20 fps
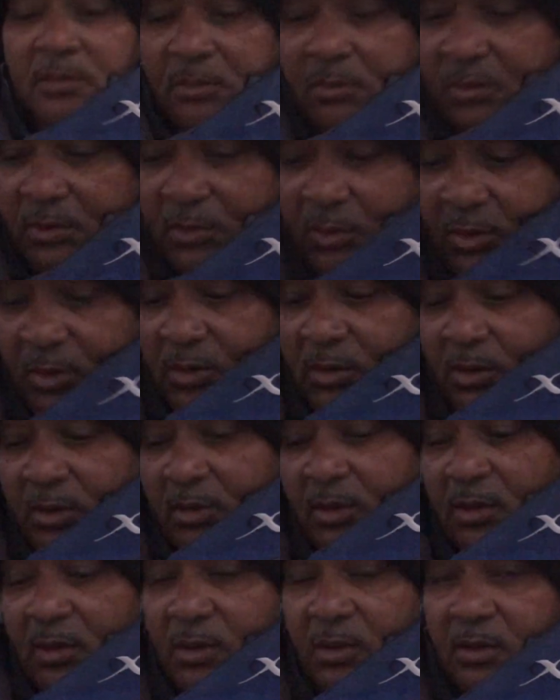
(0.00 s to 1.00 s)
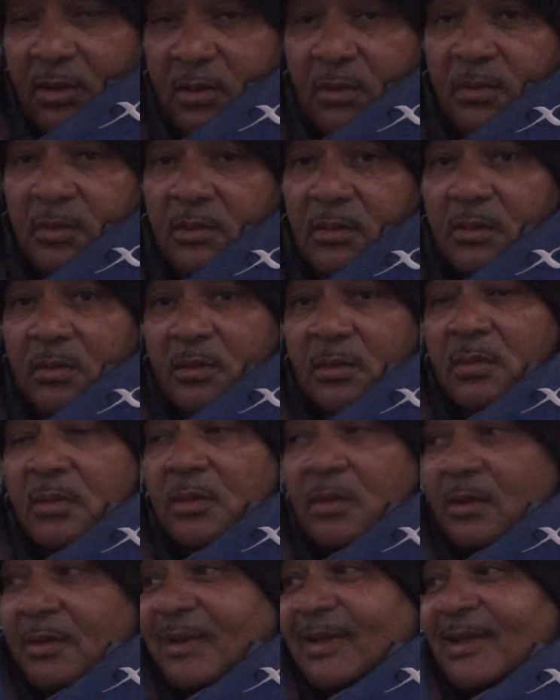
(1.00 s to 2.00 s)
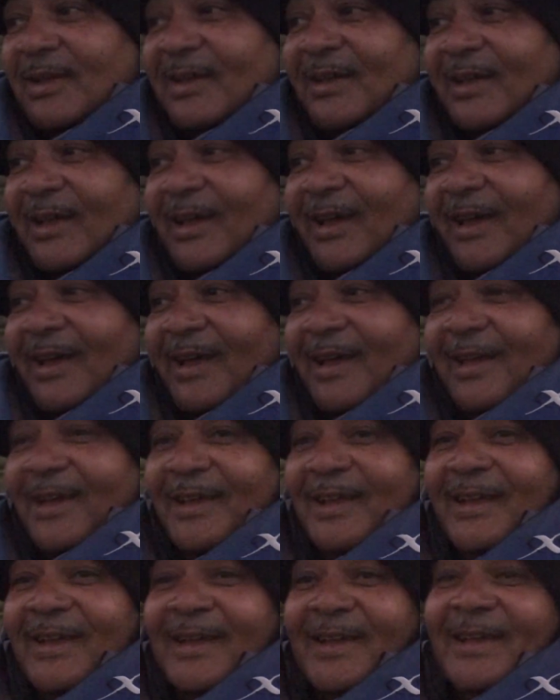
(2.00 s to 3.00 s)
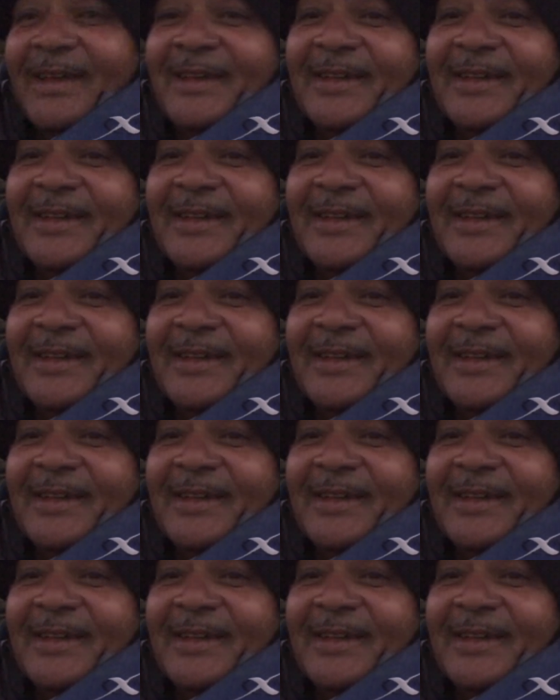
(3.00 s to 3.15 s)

Freeze last night, dealing with mosquitoes today.